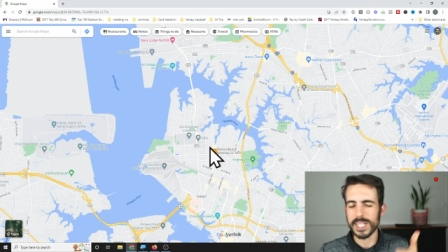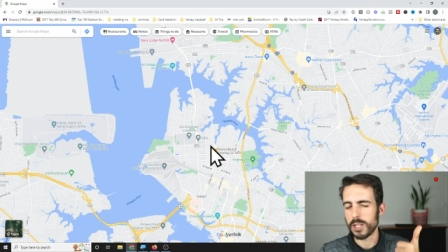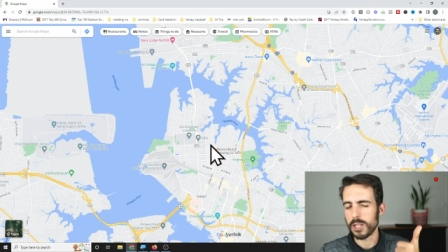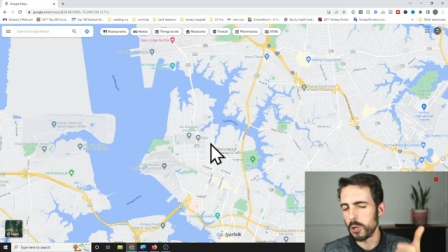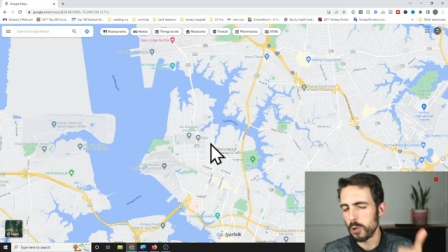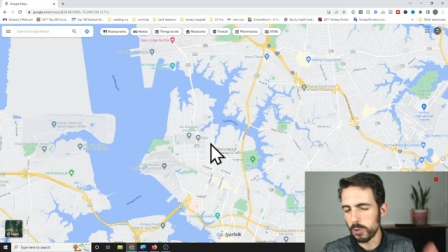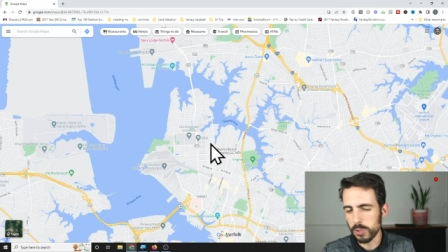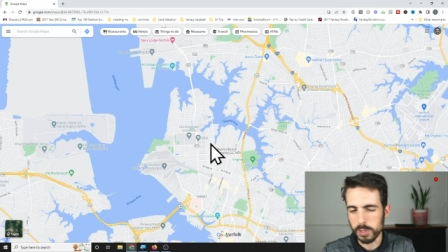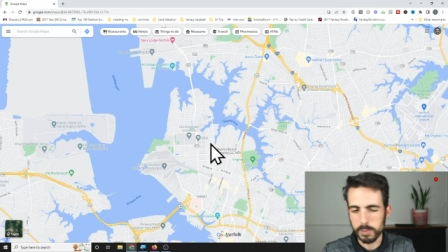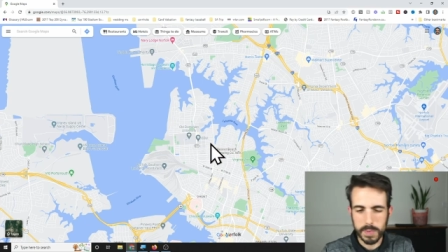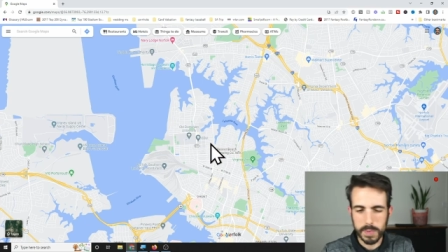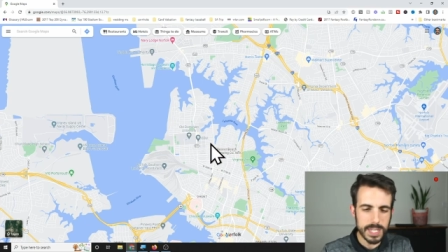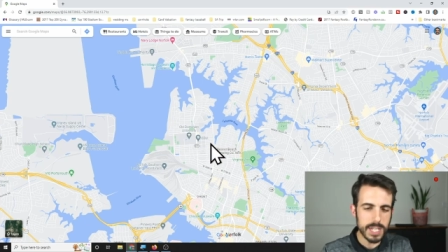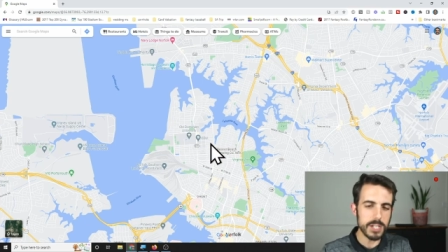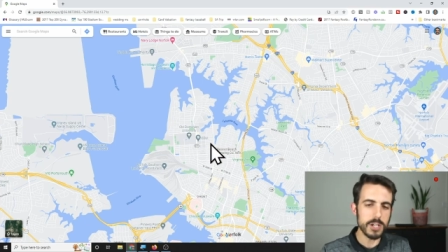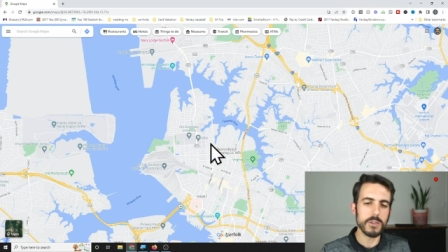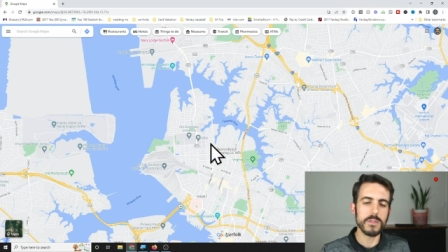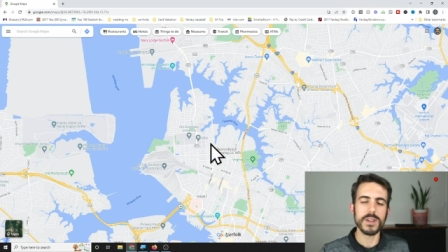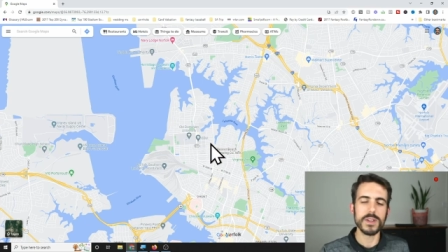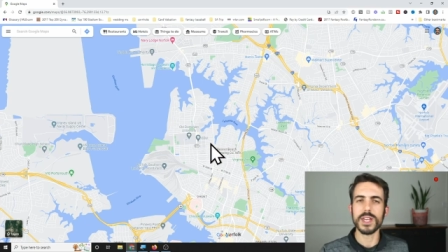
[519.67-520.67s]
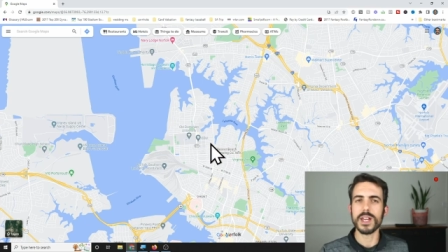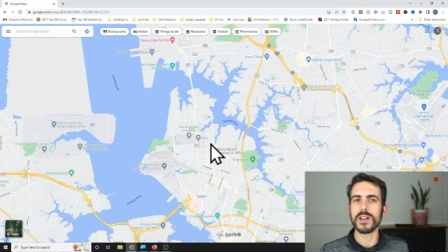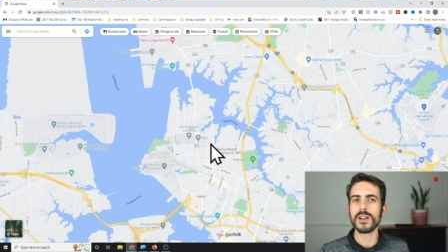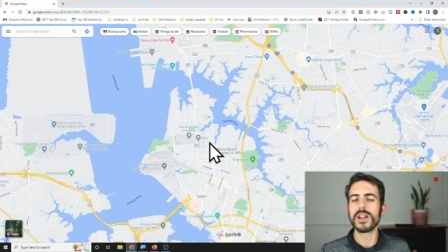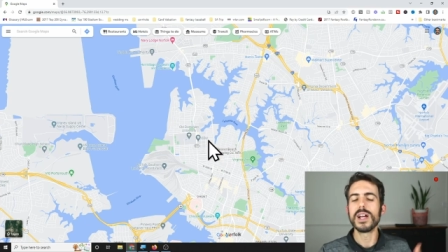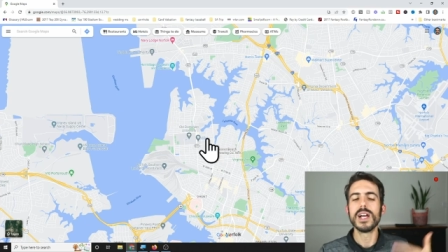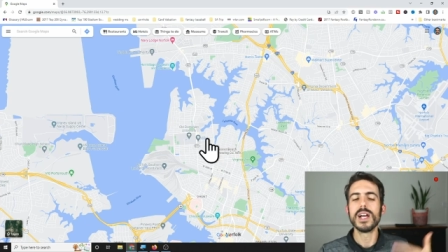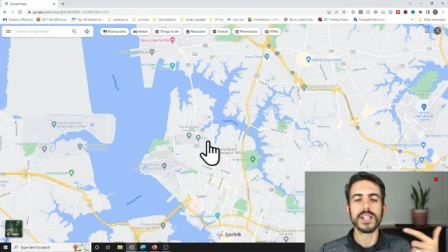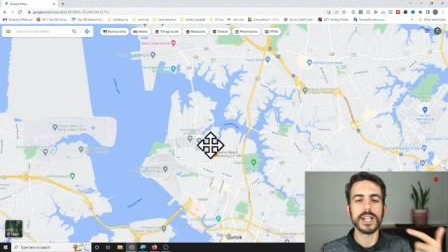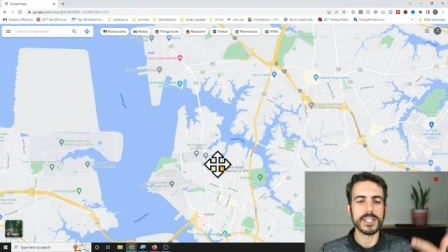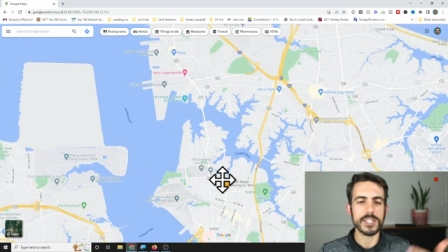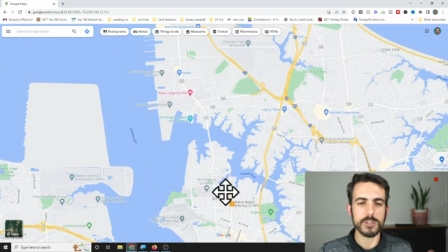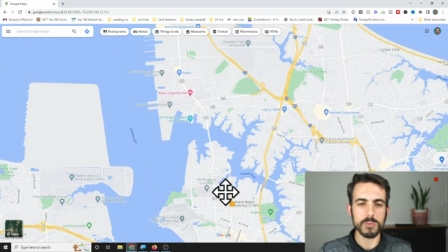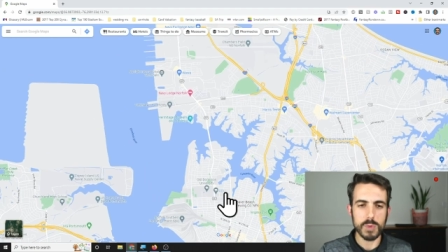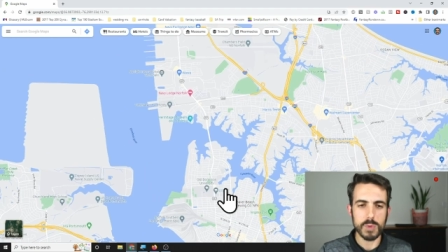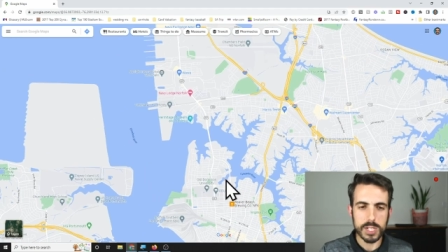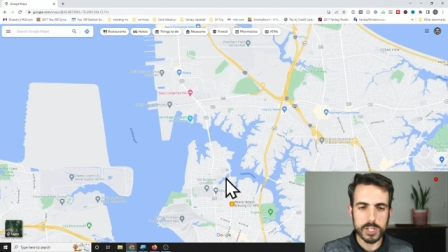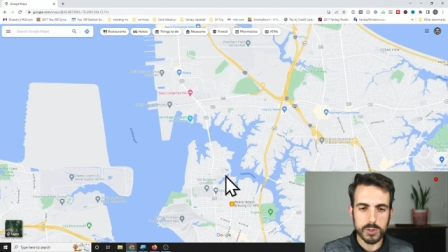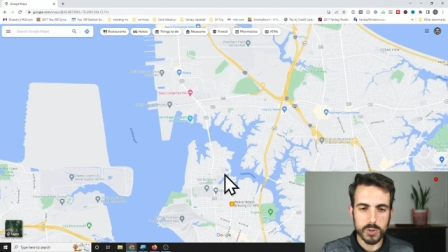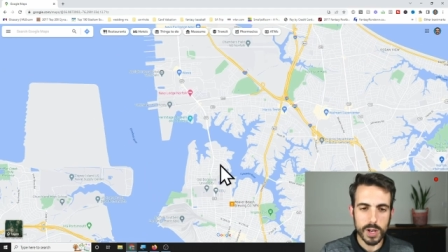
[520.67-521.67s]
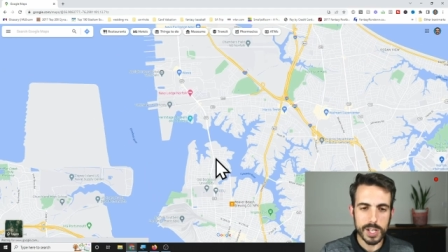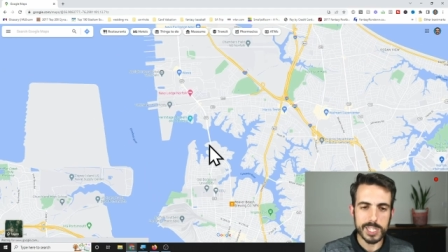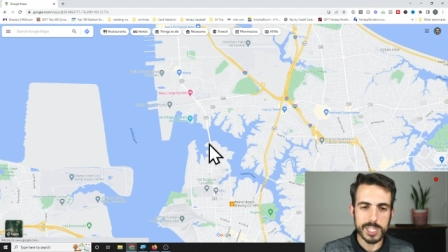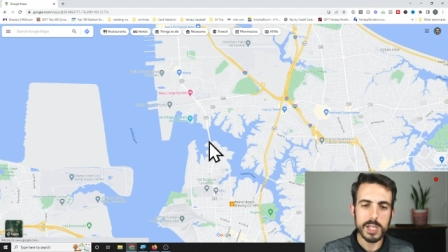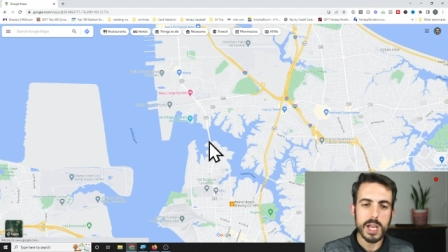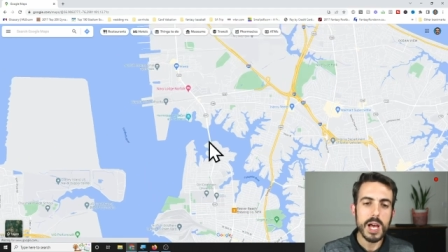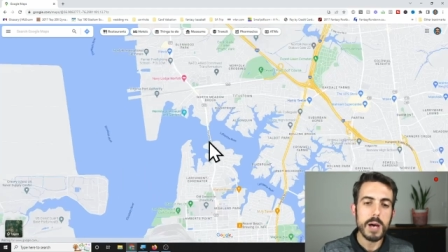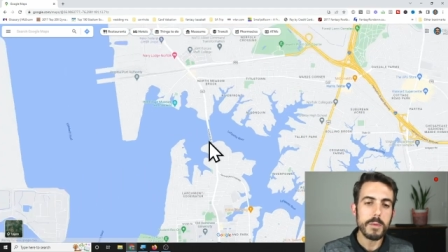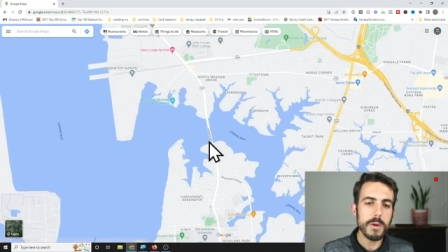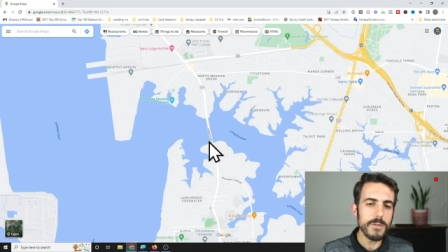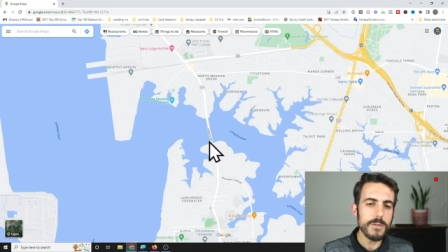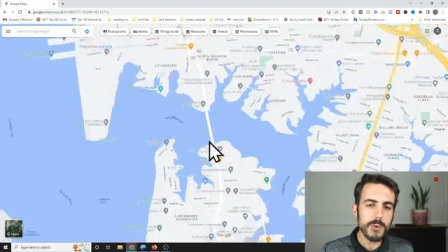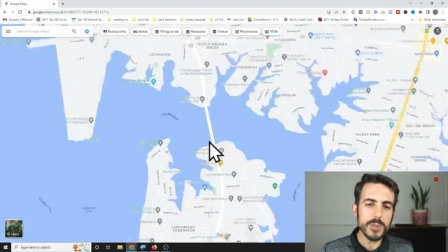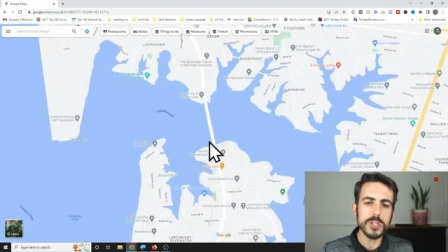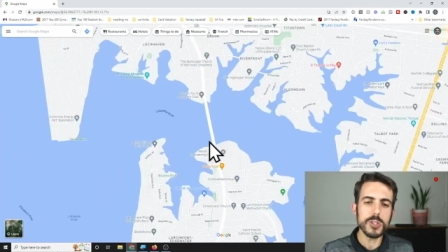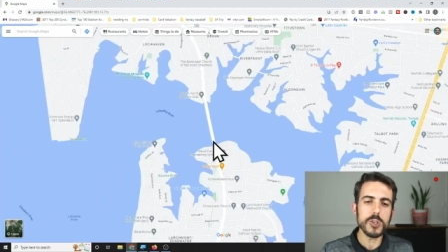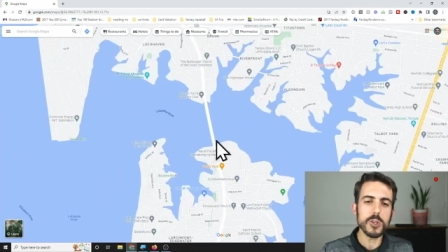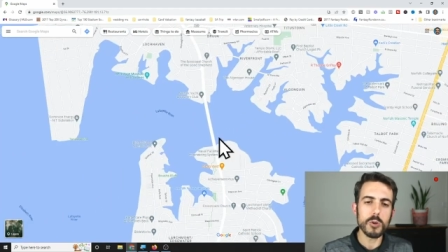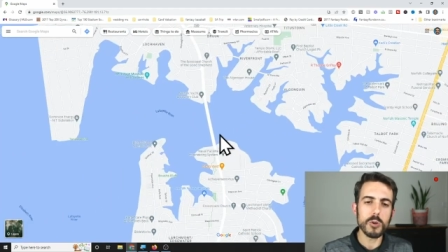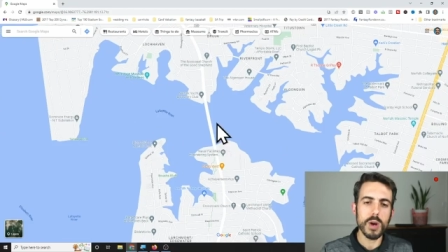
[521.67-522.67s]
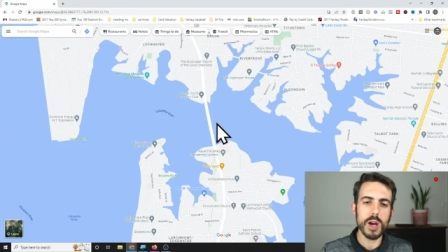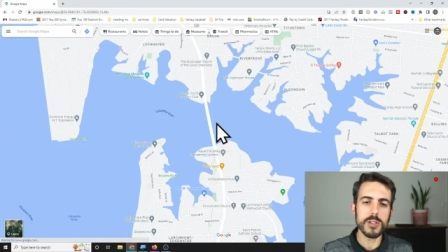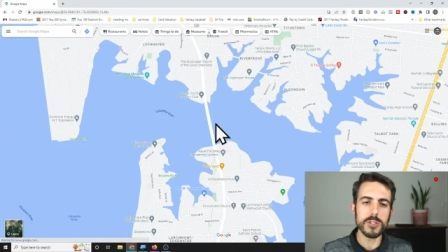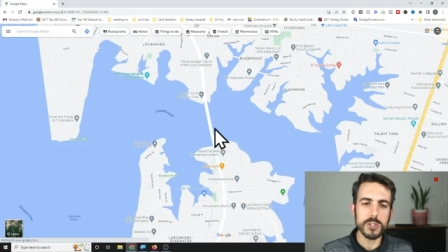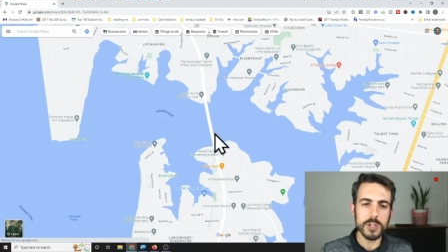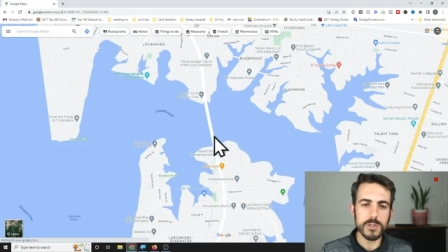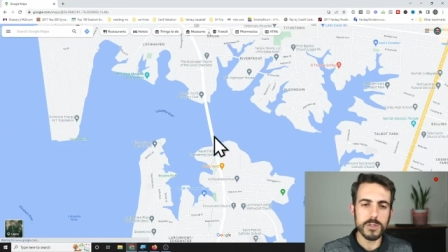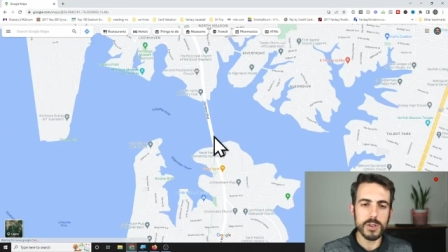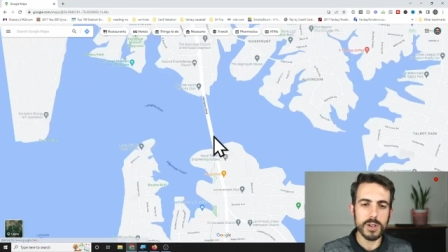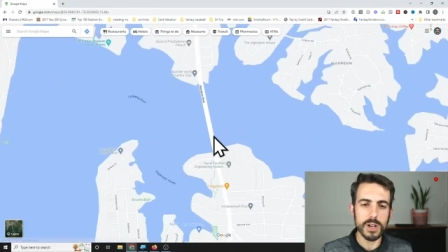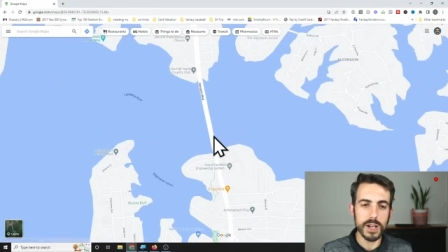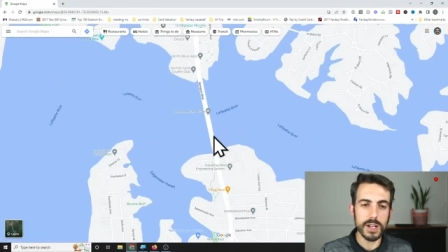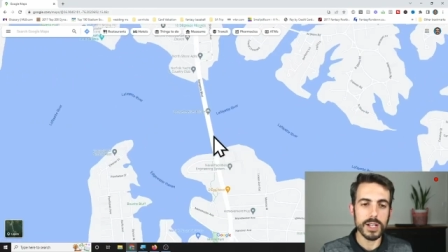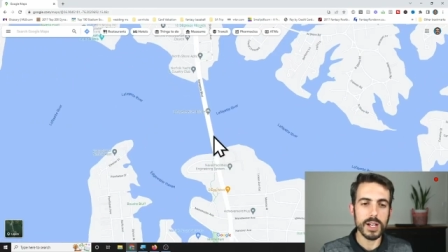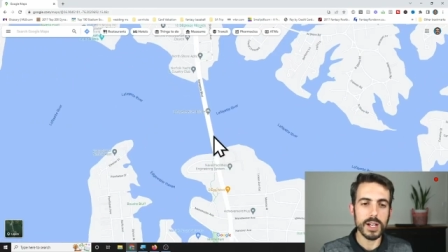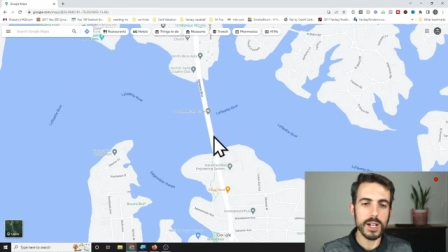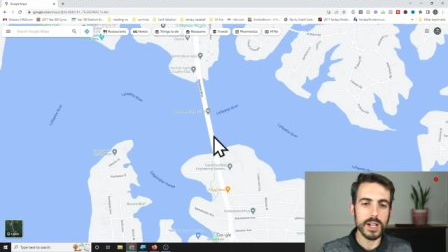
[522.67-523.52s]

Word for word: It's got Old Dominion over there, lots of restaurants. But once you cross over,